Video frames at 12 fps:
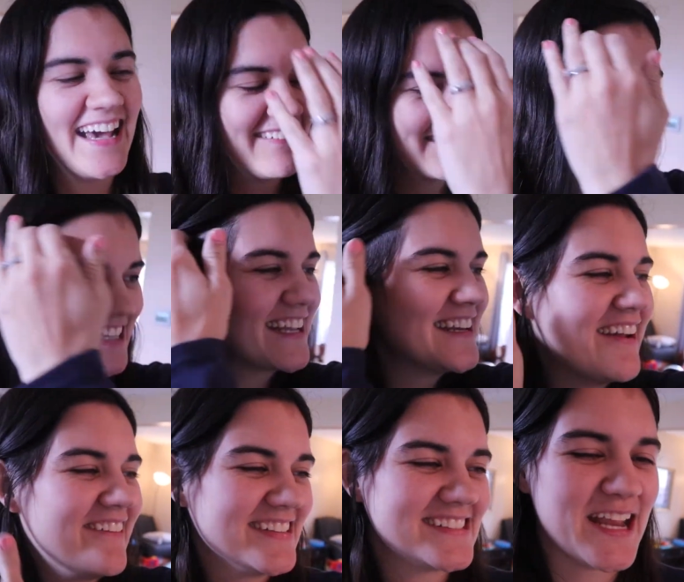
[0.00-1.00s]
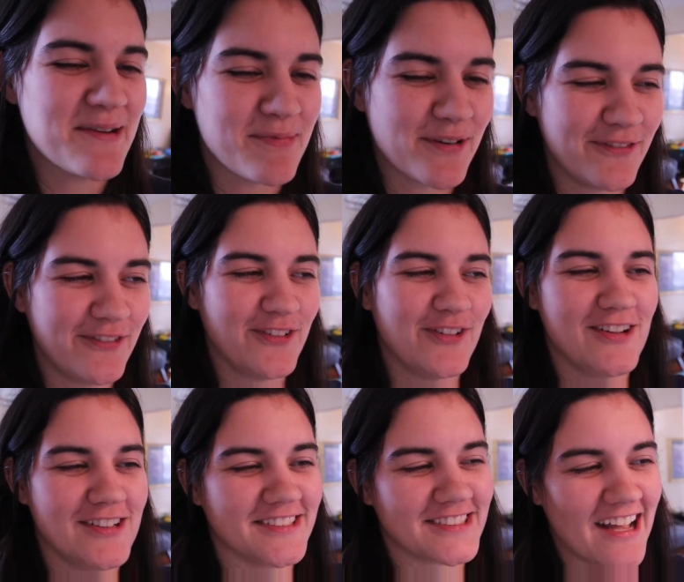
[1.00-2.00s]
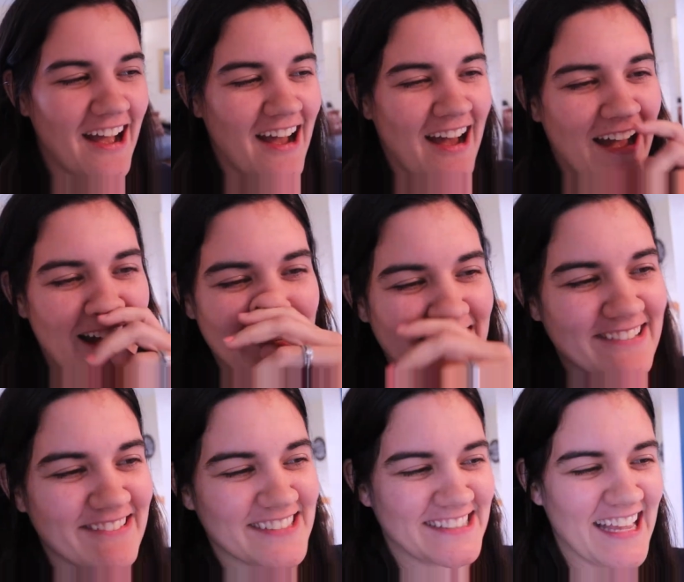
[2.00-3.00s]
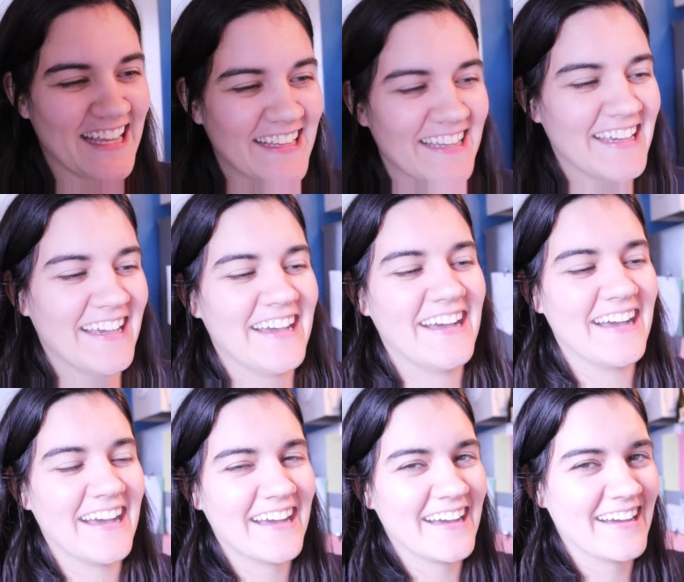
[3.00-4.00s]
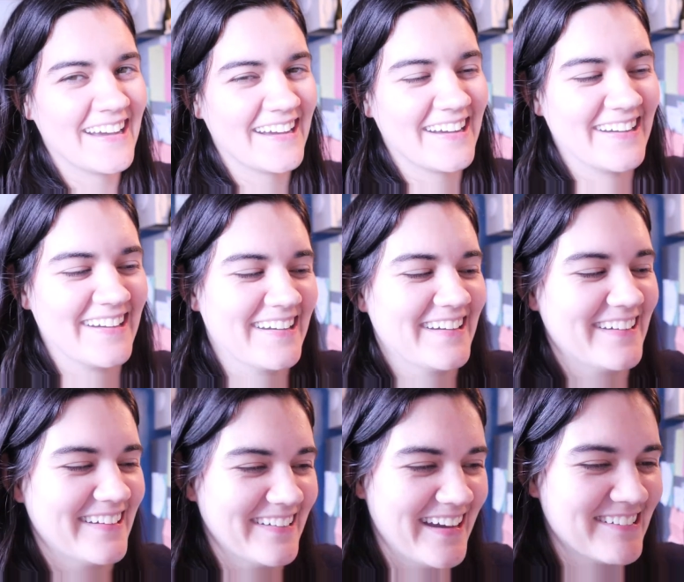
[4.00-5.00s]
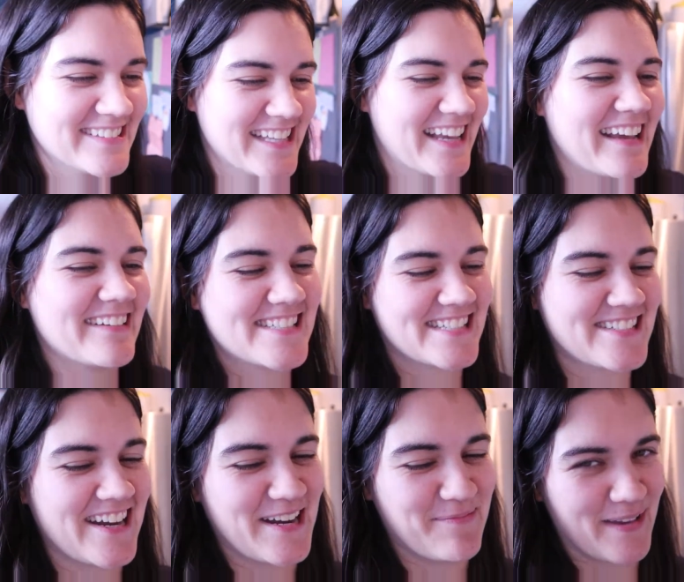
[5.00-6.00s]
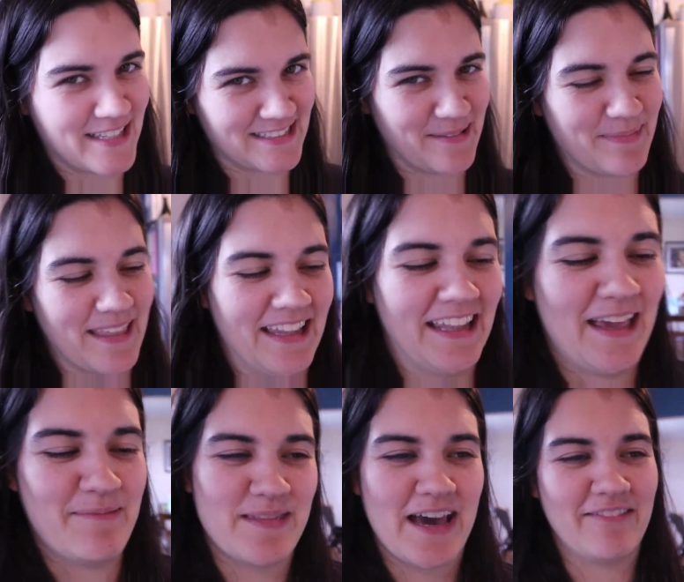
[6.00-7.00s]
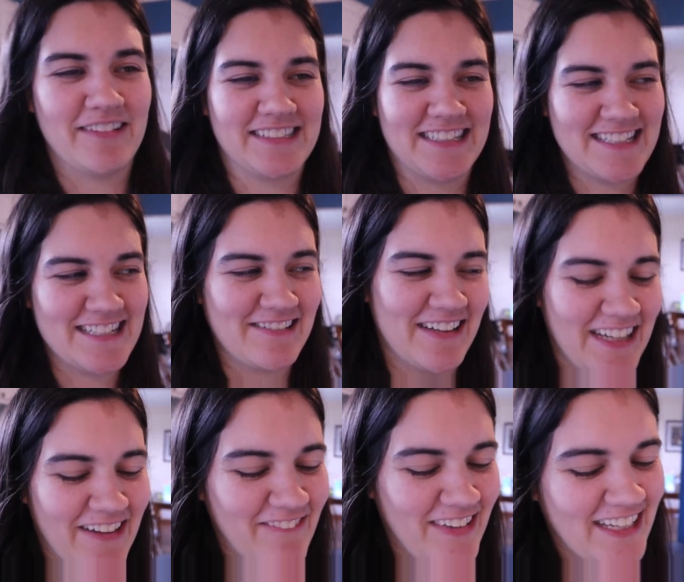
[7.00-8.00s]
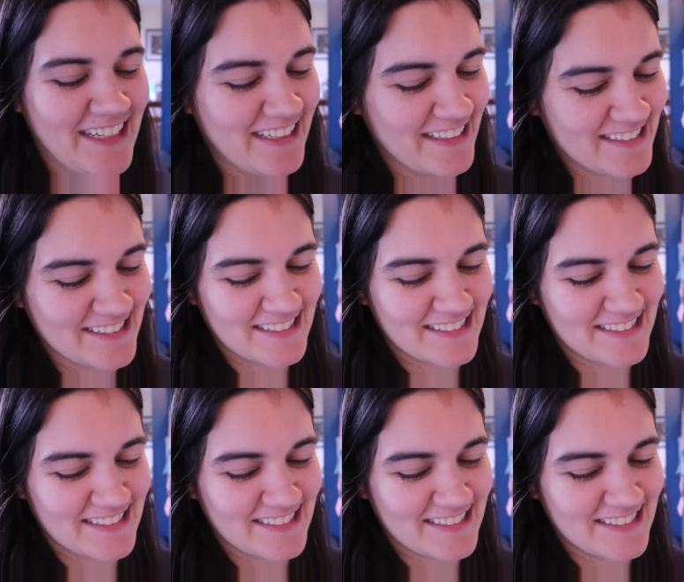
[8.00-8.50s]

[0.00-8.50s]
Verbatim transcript: I was like, no, it's April Fool's, haha. And he was like, oh. I was like, I was just trying to pick something lame that wasn't too inconvenient.